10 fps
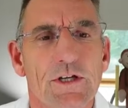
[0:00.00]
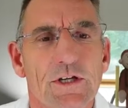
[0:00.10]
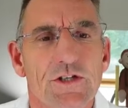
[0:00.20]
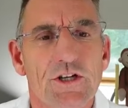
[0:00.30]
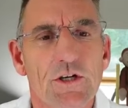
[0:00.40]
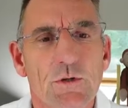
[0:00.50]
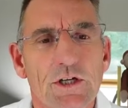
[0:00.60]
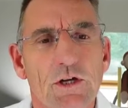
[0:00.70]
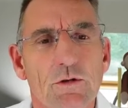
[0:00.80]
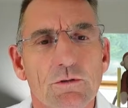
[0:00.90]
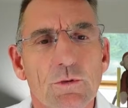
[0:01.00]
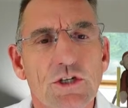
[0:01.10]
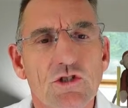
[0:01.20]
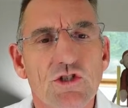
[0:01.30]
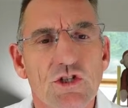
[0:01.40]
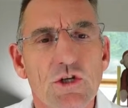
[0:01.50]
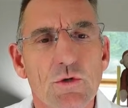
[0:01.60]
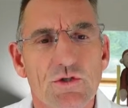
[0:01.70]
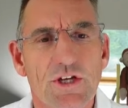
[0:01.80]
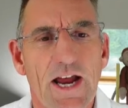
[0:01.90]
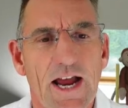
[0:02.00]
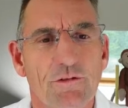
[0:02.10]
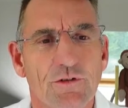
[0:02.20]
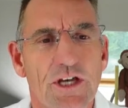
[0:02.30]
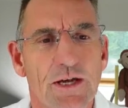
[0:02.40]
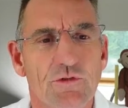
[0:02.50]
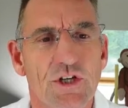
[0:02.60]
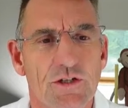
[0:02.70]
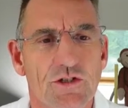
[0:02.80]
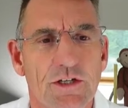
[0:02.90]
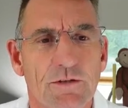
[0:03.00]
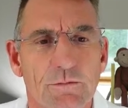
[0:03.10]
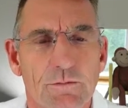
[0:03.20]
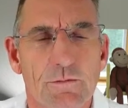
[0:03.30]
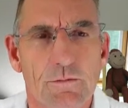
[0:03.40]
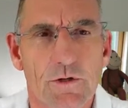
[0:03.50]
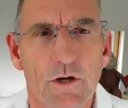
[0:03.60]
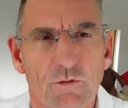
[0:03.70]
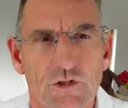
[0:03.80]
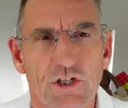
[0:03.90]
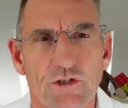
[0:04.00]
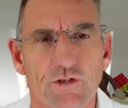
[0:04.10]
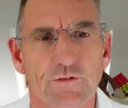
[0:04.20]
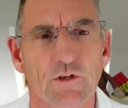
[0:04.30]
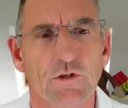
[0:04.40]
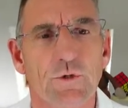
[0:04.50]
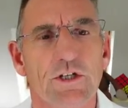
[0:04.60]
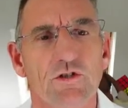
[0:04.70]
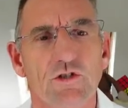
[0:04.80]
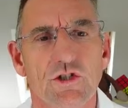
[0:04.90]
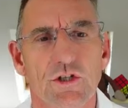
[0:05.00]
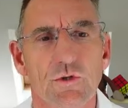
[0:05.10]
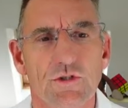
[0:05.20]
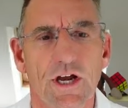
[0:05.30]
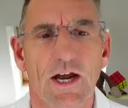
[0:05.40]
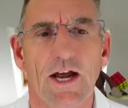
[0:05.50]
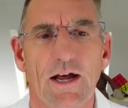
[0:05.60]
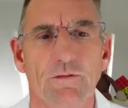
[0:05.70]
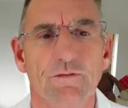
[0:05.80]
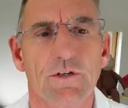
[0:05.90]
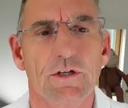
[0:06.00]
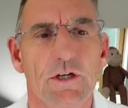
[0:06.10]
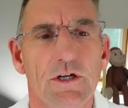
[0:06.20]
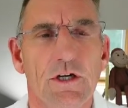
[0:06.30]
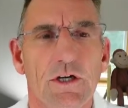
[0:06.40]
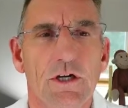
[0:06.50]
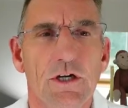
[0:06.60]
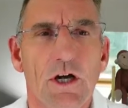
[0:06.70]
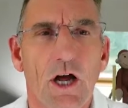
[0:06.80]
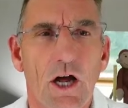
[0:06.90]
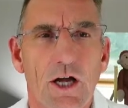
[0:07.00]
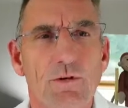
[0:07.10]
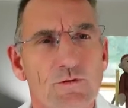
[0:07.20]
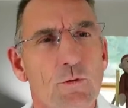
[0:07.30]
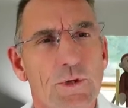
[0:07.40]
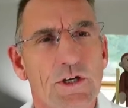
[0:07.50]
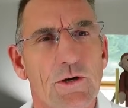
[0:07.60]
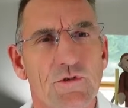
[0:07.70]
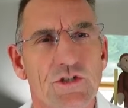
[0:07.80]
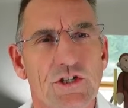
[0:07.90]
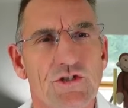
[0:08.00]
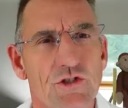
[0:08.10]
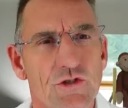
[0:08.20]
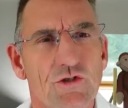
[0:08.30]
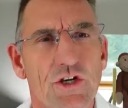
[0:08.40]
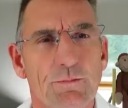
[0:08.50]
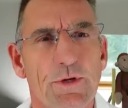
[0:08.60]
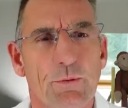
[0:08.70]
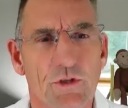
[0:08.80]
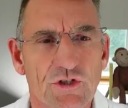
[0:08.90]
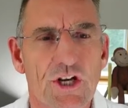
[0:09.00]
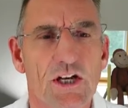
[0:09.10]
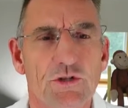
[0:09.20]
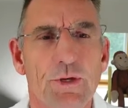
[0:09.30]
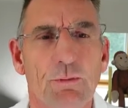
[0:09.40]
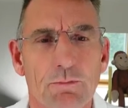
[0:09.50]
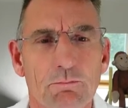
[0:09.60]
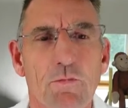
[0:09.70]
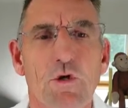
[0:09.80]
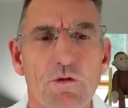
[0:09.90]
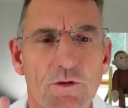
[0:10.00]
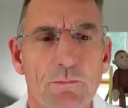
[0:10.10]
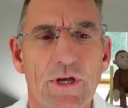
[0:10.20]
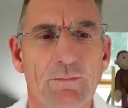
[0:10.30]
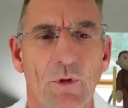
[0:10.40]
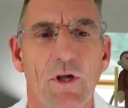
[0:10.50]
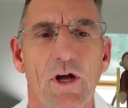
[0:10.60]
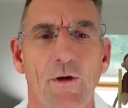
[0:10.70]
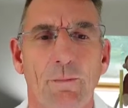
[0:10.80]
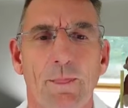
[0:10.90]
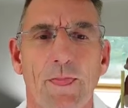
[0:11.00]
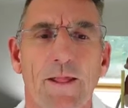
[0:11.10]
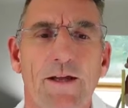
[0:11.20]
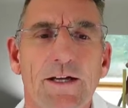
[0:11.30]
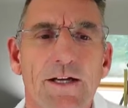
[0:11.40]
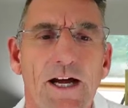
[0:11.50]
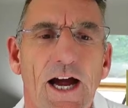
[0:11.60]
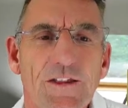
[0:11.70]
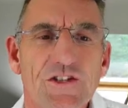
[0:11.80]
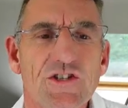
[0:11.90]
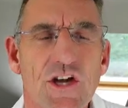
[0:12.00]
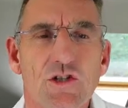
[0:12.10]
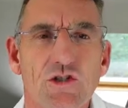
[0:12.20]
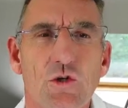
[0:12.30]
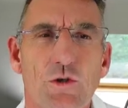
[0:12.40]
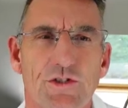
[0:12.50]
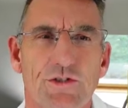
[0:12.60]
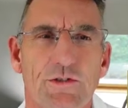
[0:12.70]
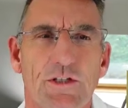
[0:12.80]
So, we can choose to have game-changing conversations, folks. We can choose to have high-performing conversations that stretch people, that challenge people, that move people on. And this is our choice.